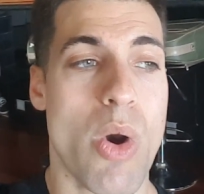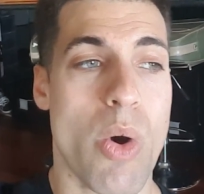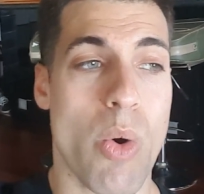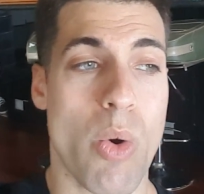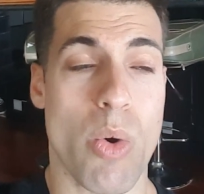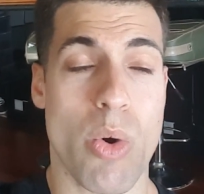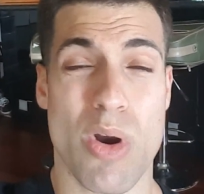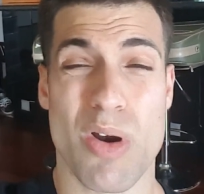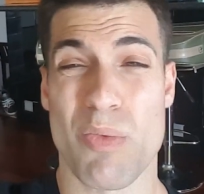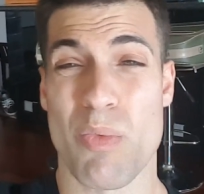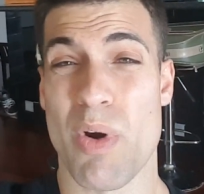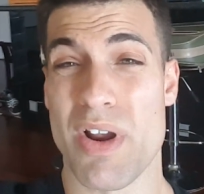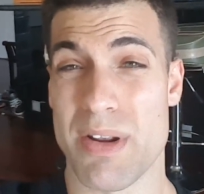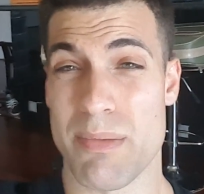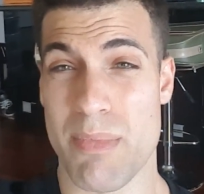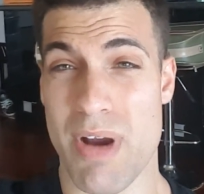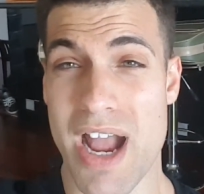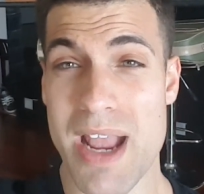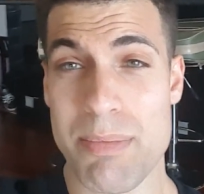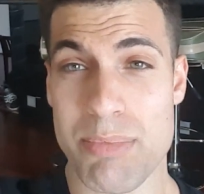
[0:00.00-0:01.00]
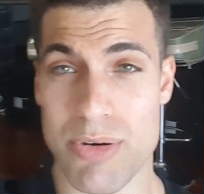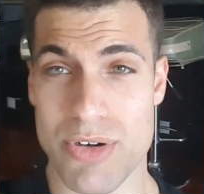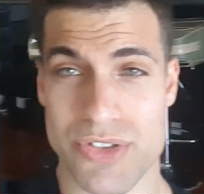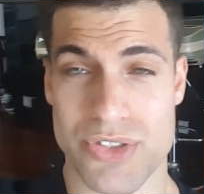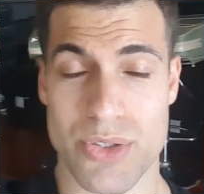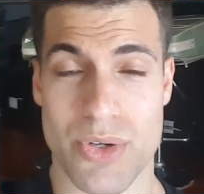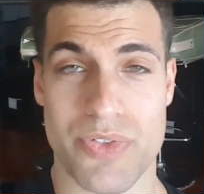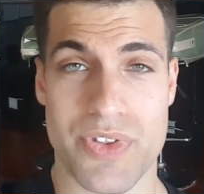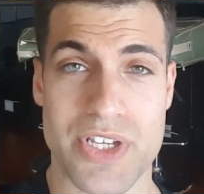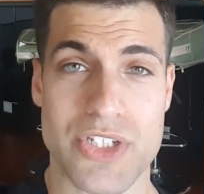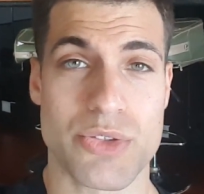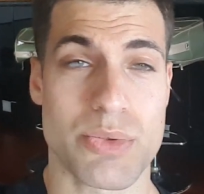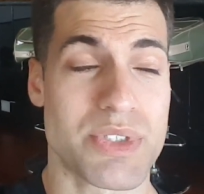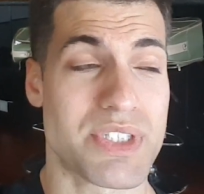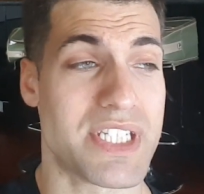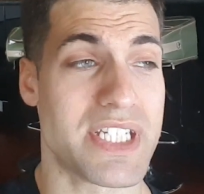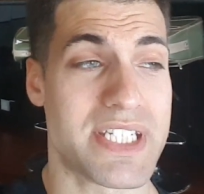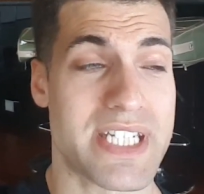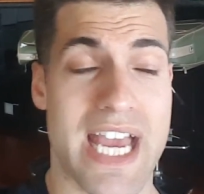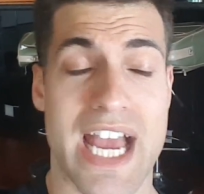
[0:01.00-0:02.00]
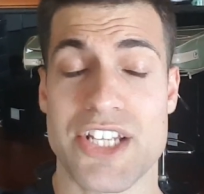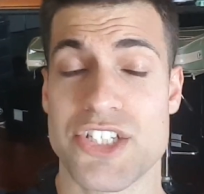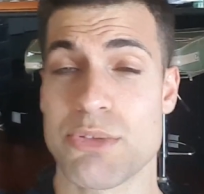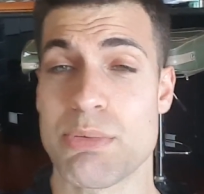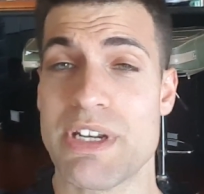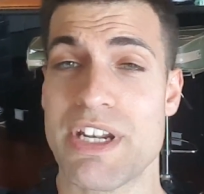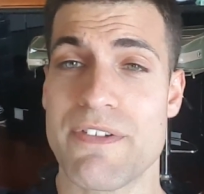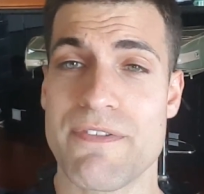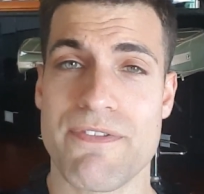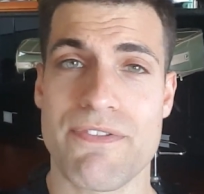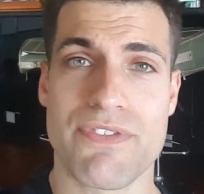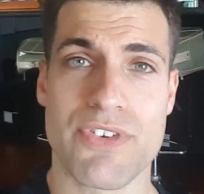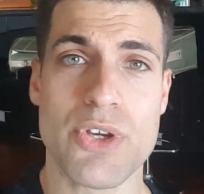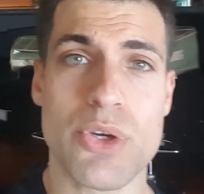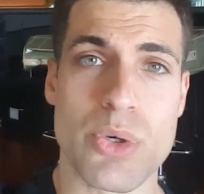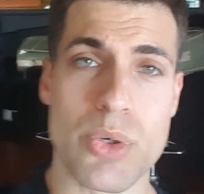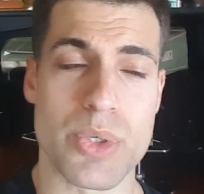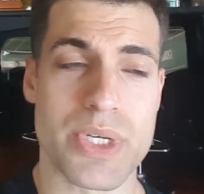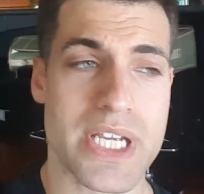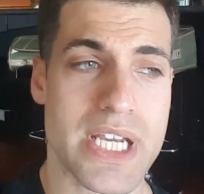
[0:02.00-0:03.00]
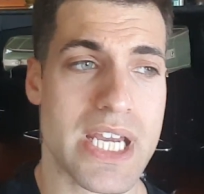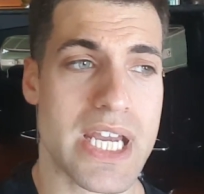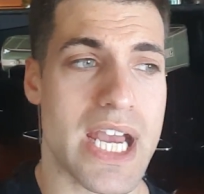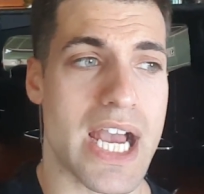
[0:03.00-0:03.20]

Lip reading: Or one of my personal things was detachment in food,